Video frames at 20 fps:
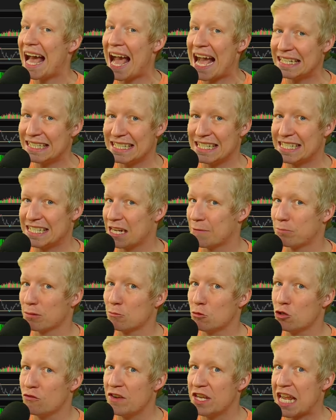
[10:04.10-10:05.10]
as the simple
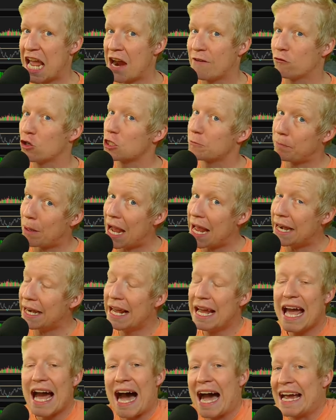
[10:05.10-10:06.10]
moving average, but
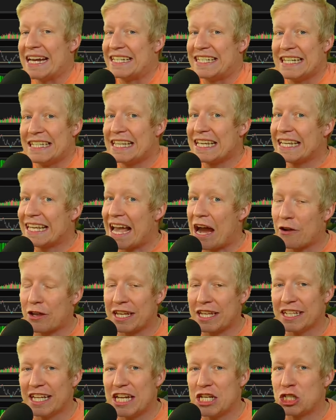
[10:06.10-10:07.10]
I did the
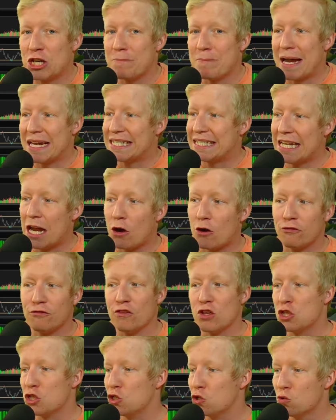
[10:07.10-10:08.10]
calculation myself
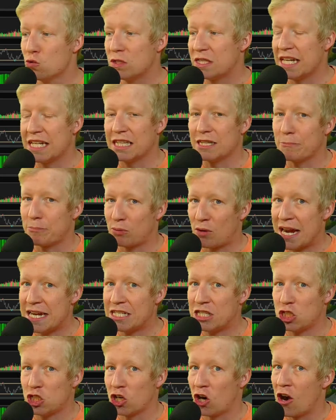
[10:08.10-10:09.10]
using the
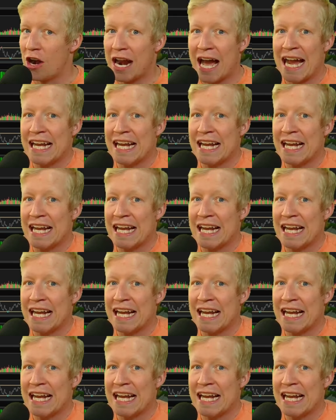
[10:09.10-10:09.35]
price chart.